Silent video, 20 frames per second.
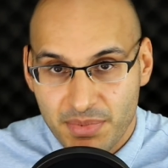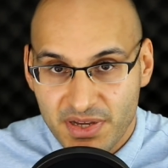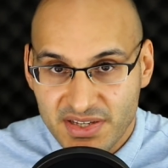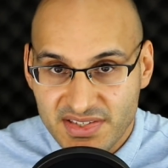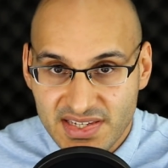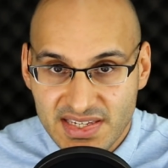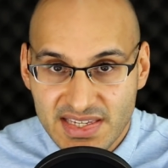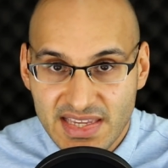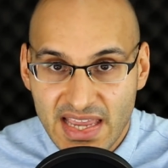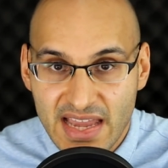
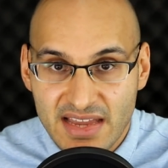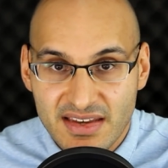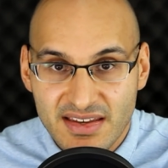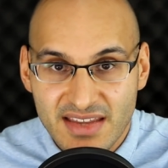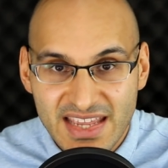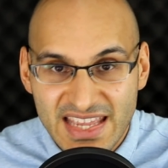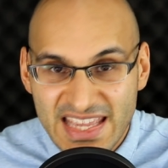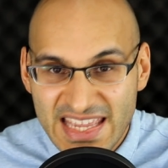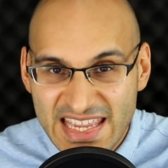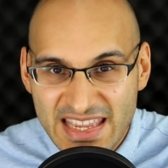But
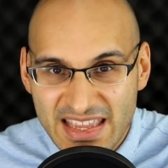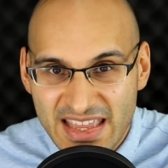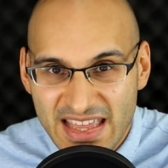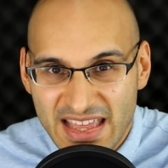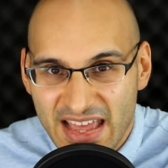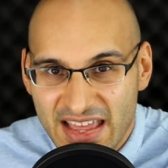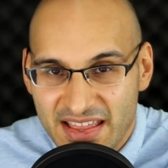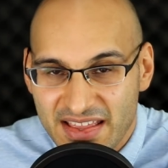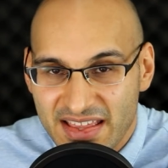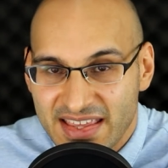again,
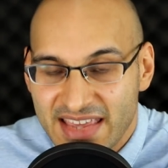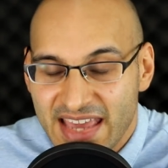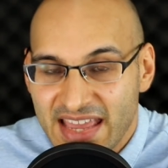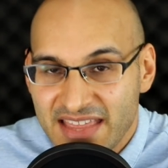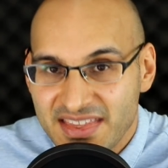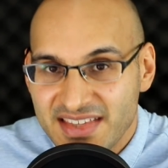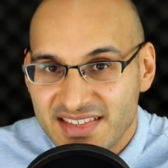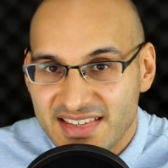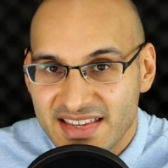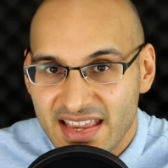
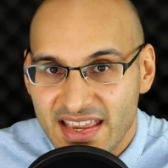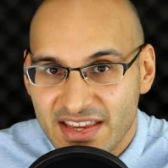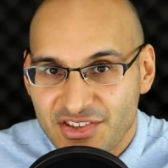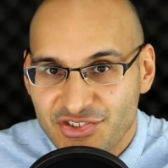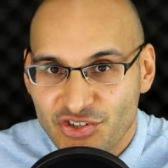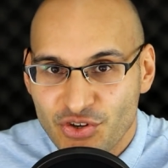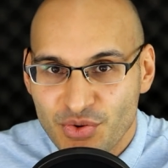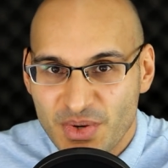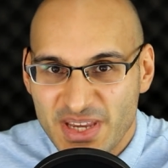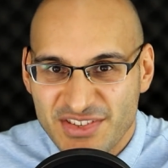this
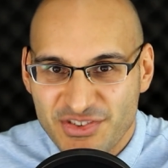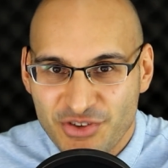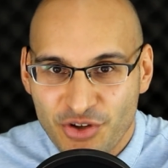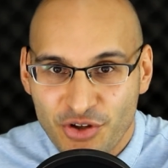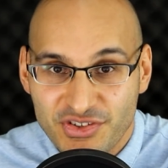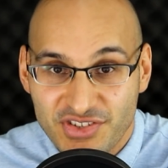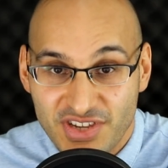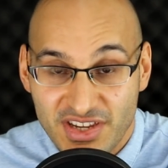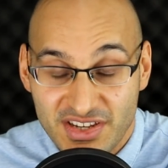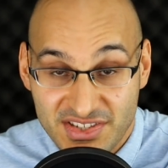issue is
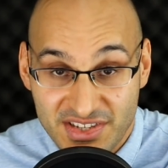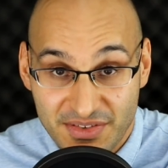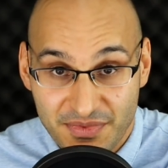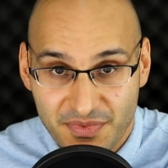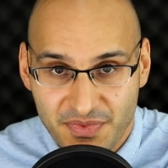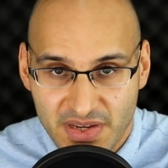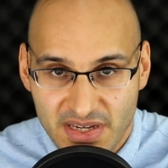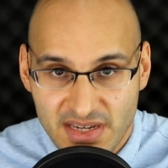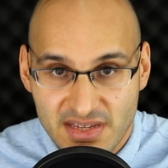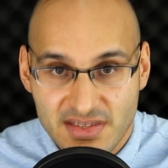not
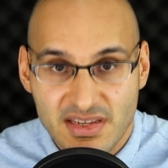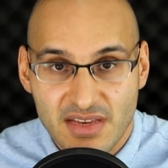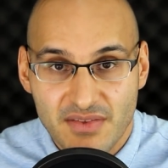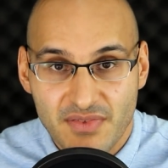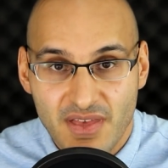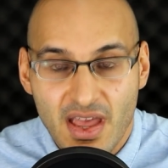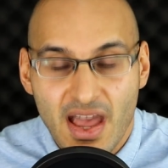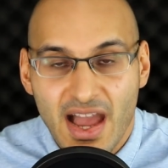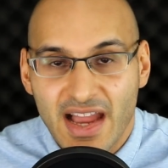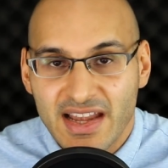
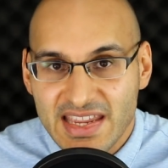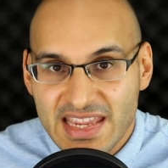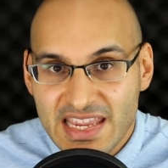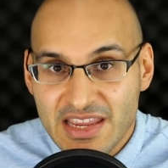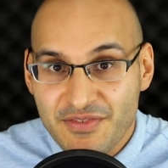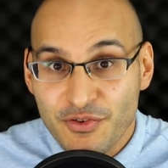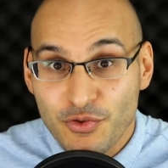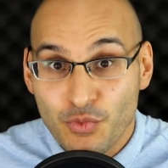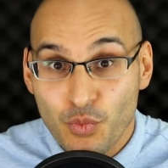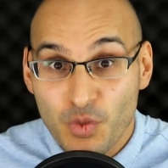definitive. And
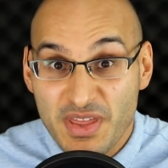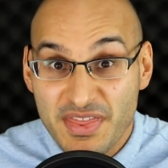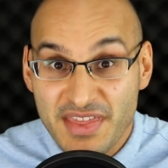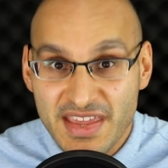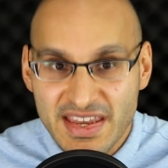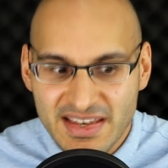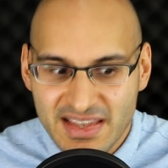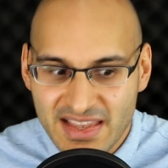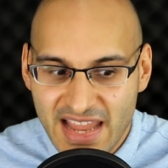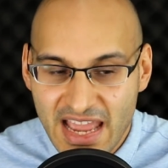even
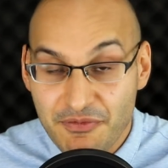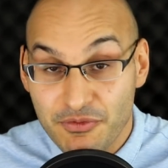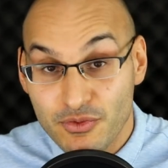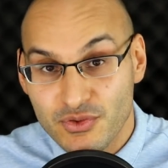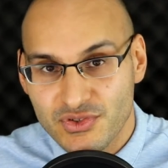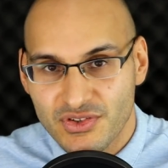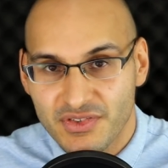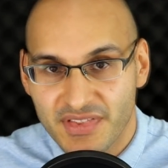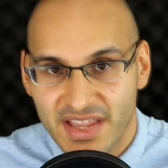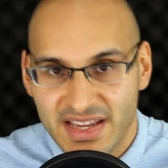within
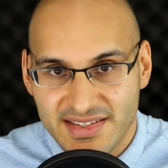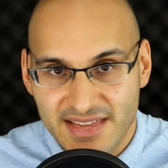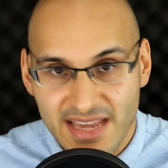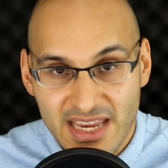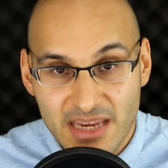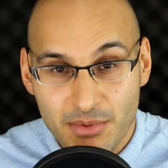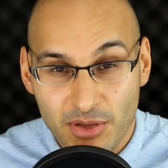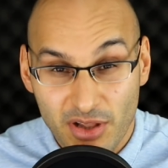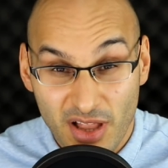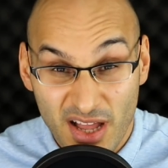levels on that
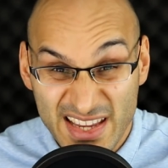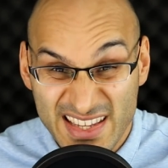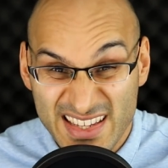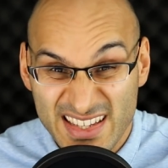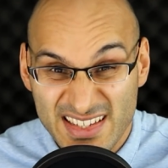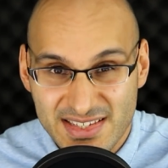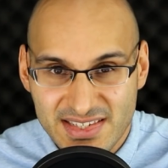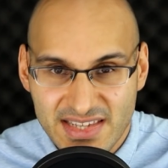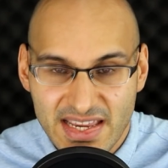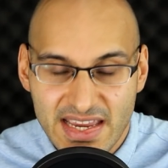table, I
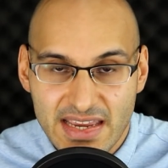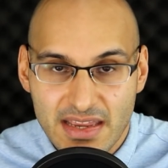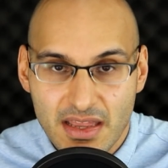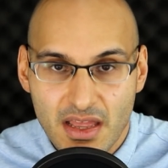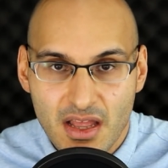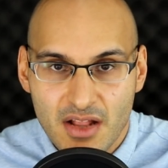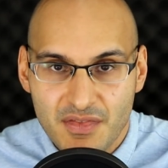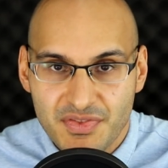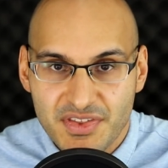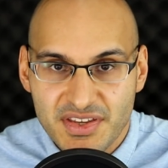could
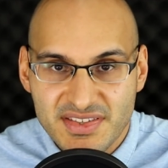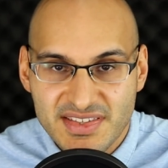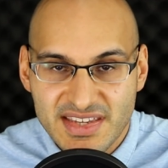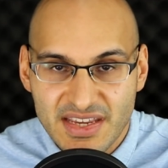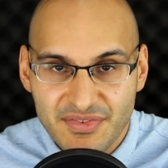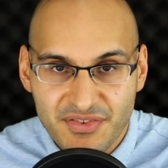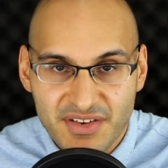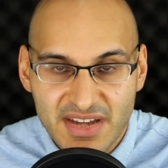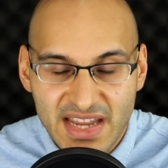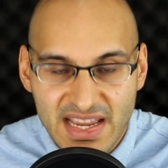say the
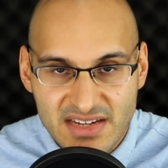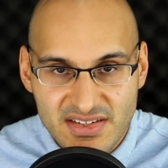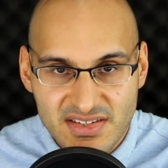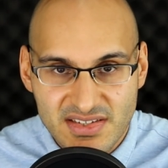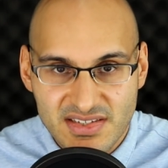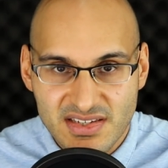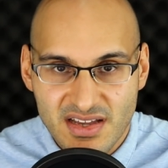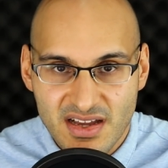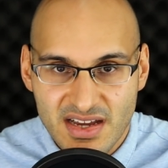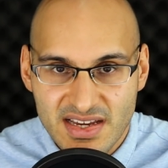different
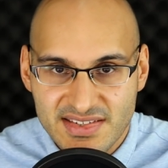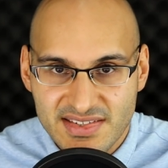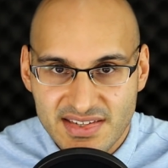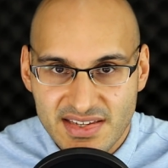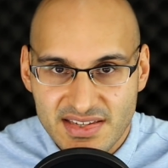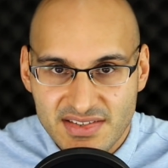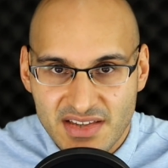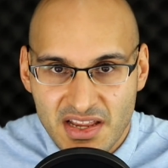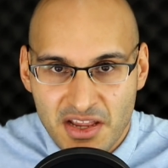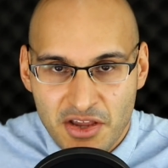
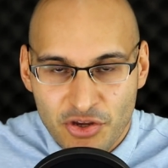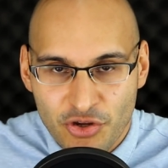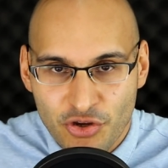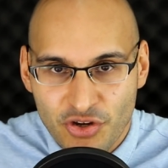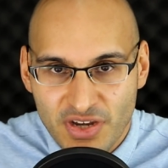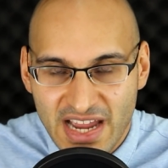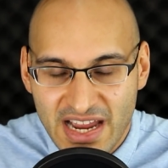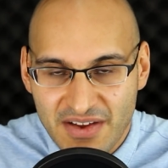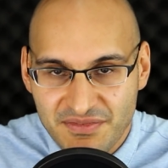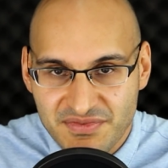exercises
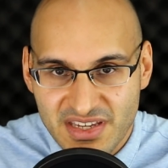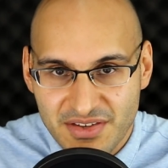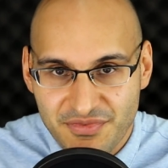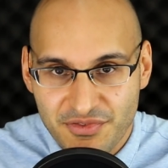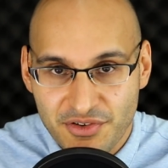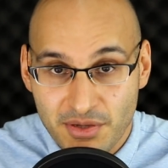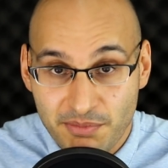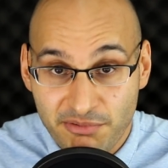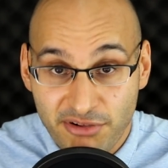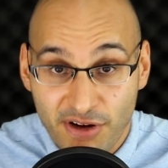could have
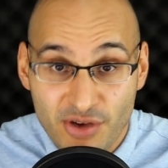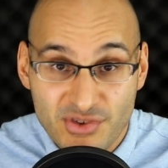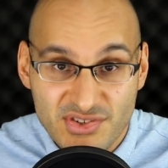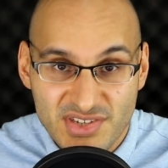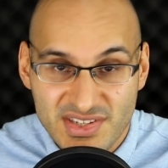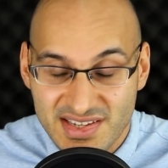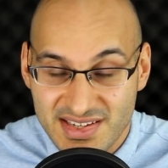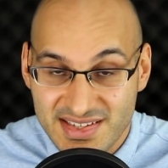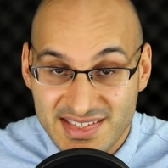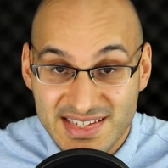different
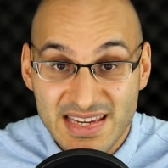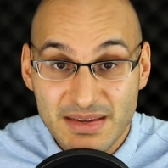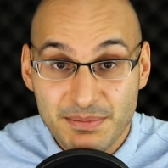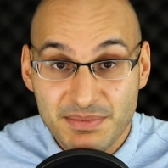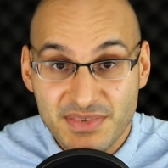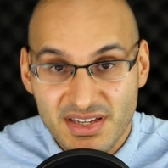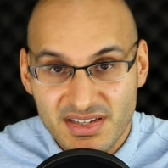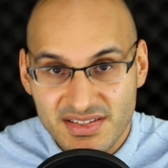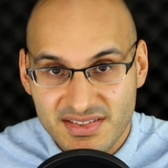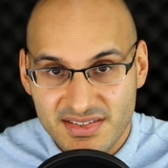approaches, and
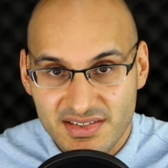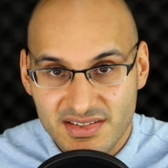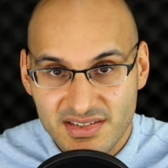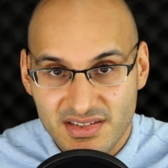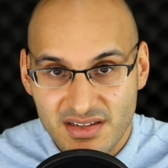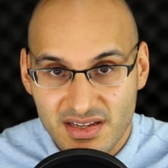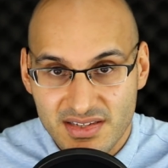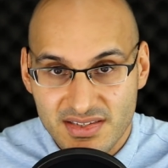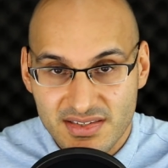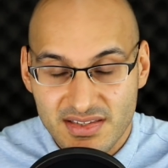Tib does
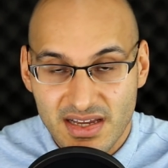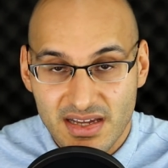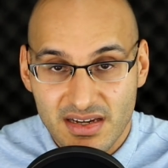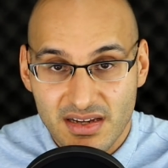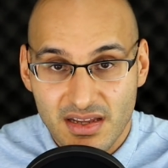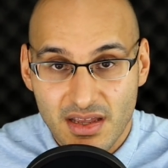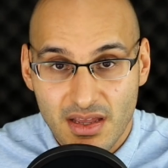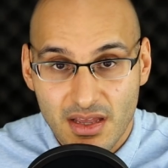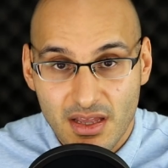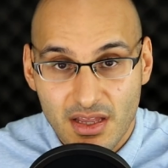discuss
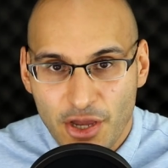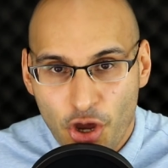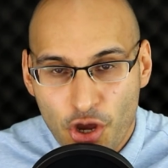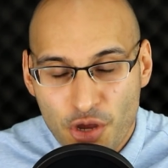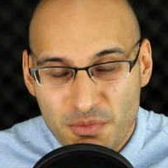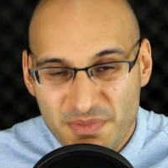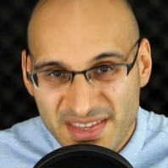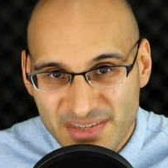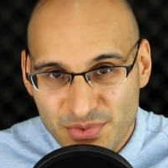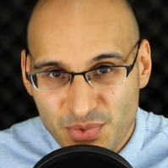that. I
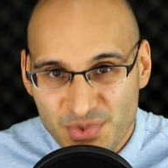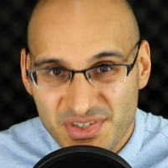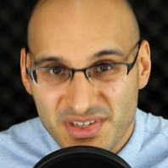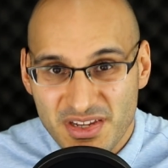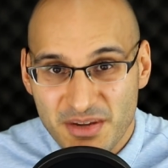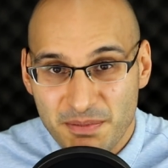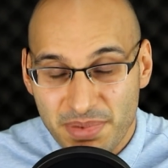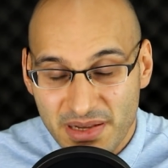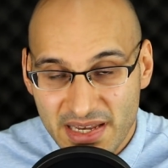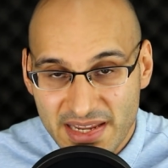hope this was
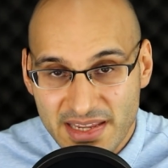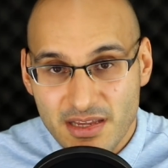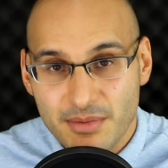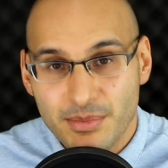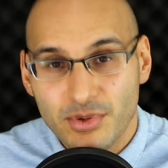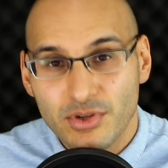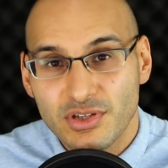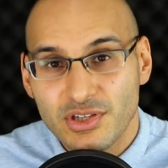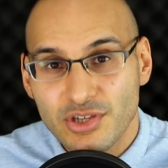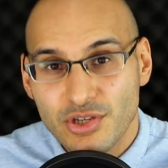an
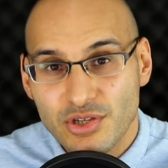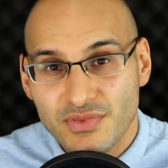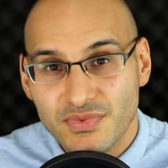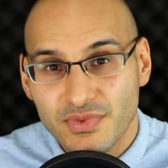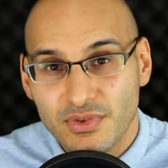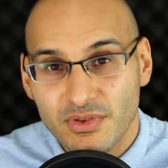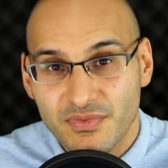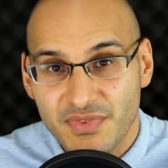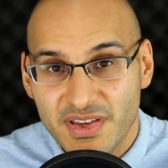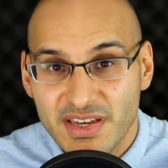applicable,
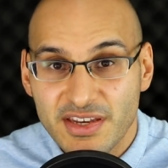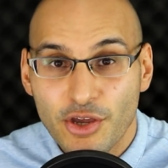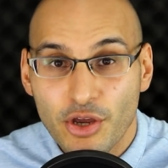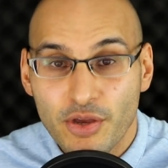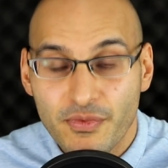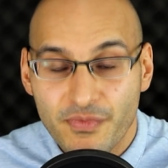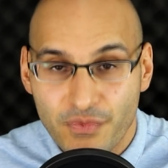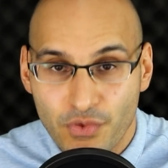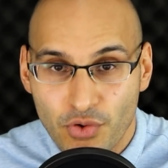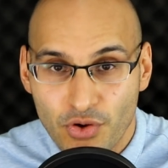useful
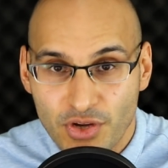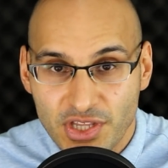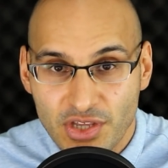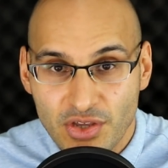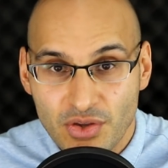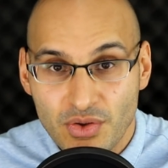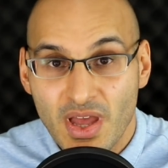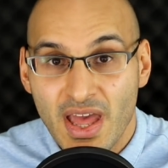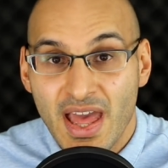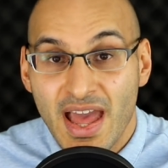video for
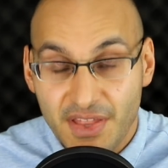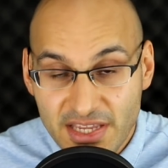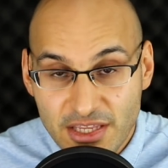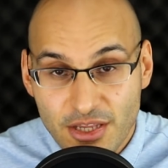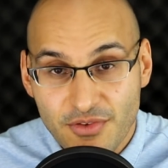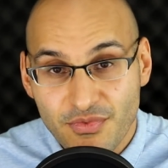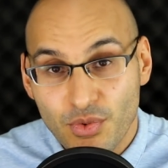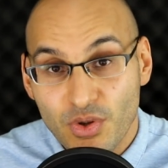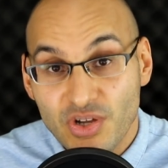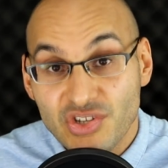you.
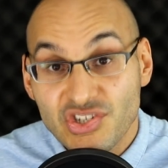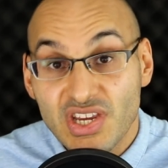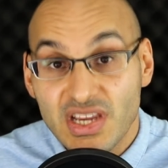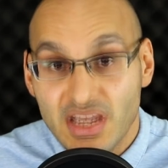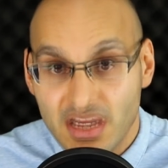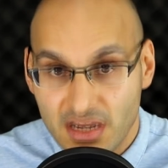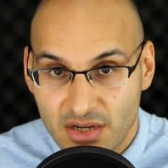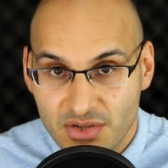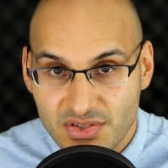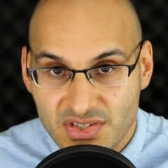Thank you for
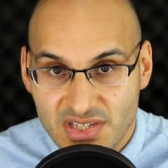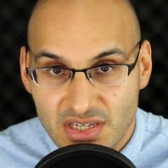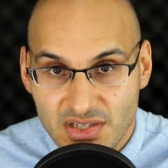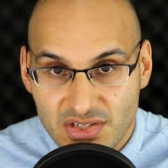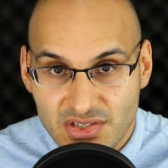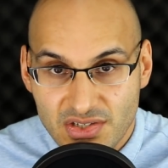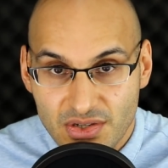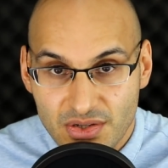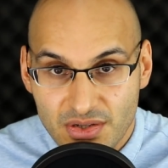watching, and I'll see you